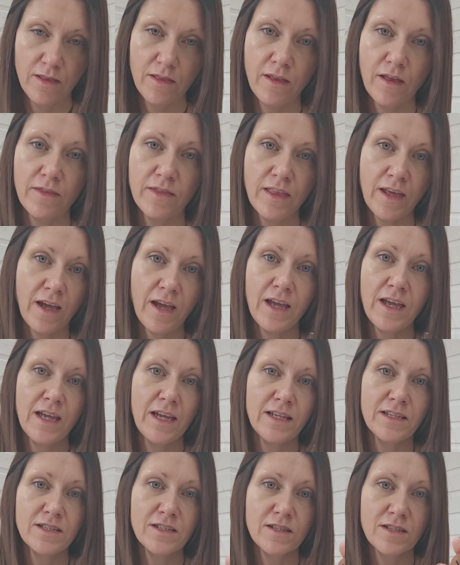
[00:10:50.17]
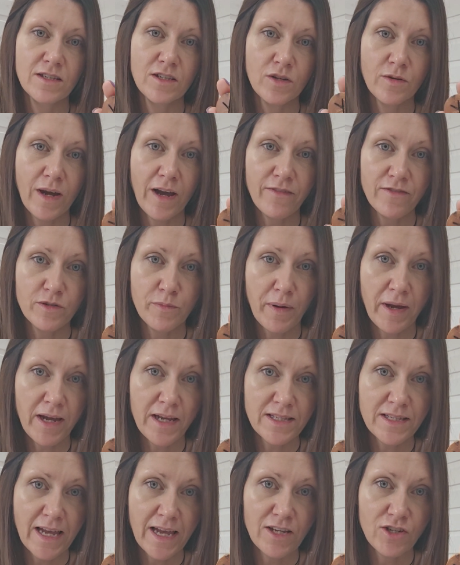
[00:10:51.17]
that you have to pay
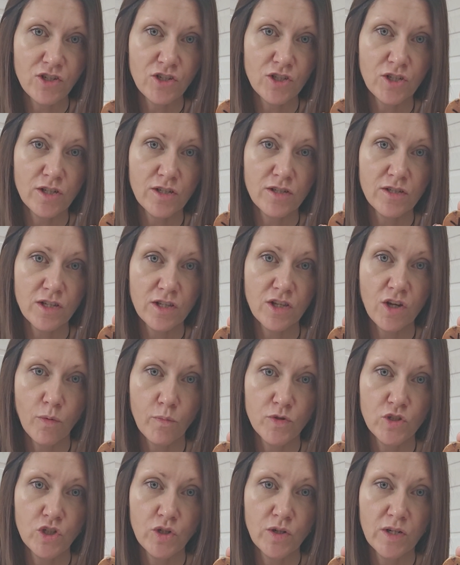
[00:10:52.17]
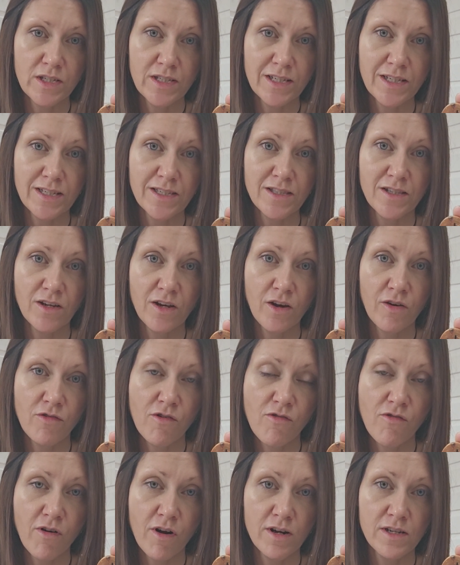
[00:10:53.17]
attention to the opportunities that are
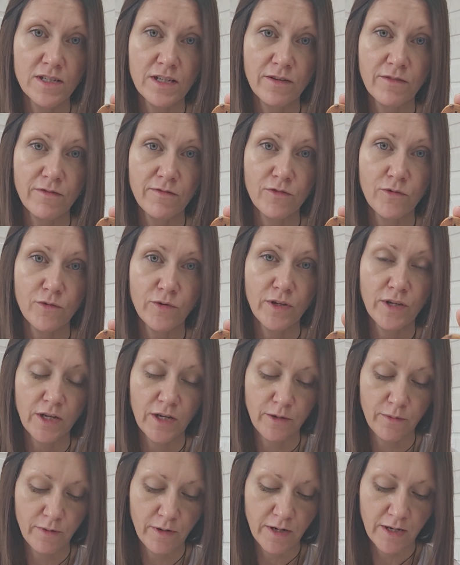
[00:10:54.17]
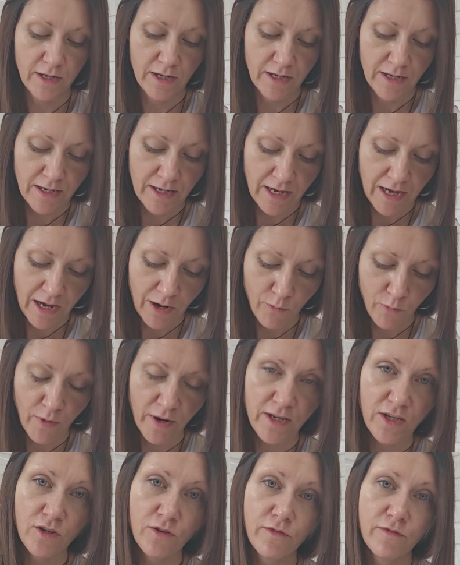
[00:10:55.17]
arising for you. And
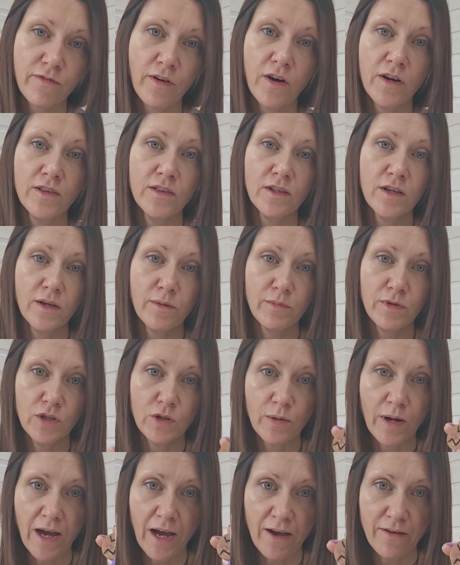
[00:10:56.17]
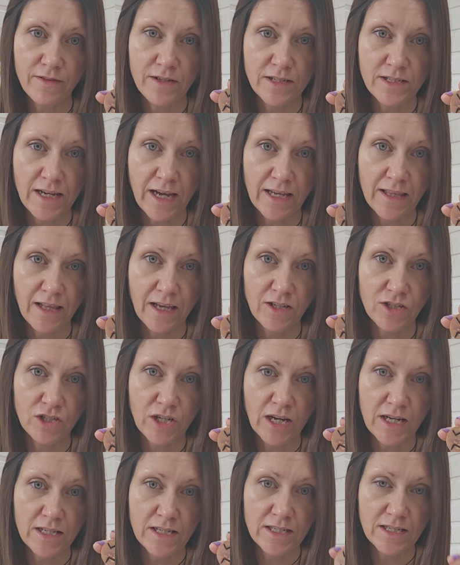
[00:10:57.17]
when you find them, you have to take that
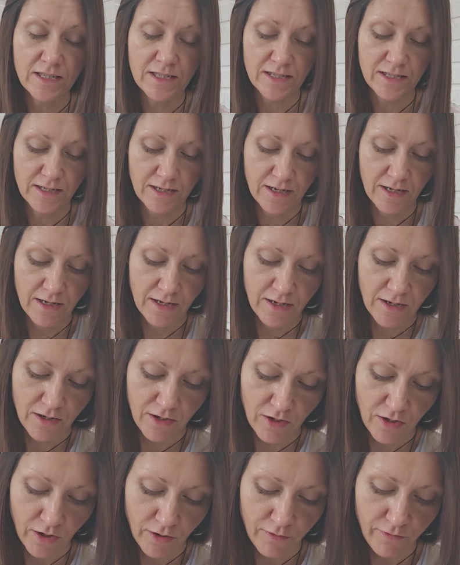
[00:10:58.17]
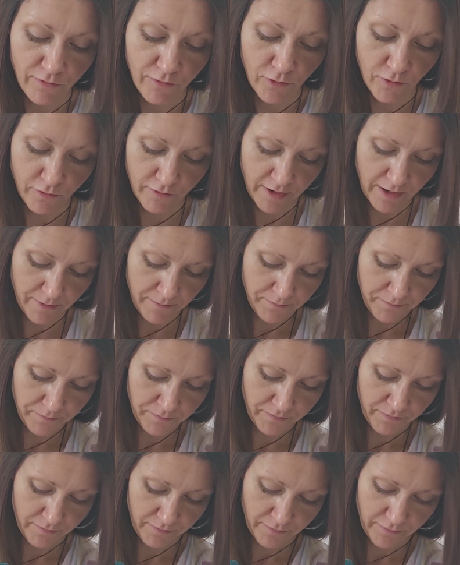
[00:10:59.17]
chance. Go for it.
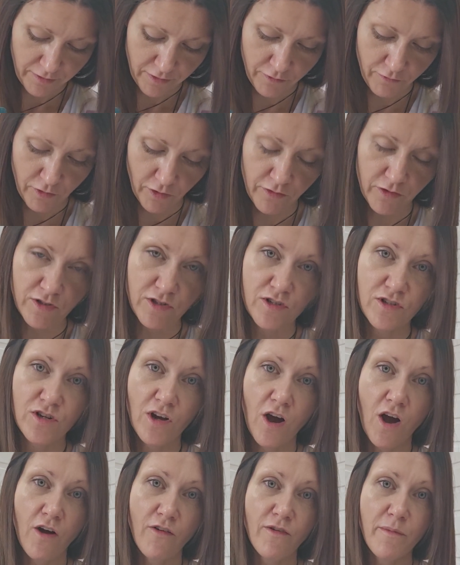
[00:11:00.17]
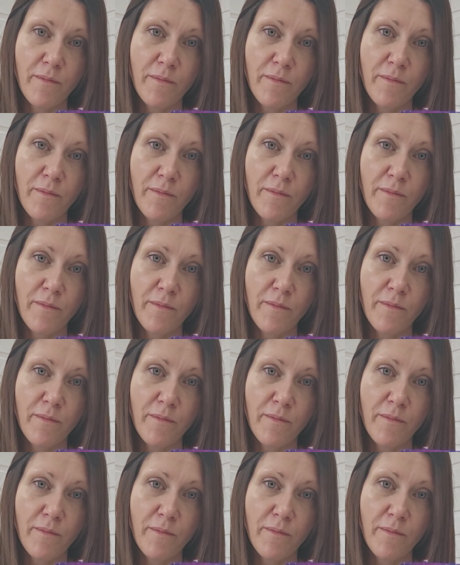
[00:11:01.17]
You've got the star,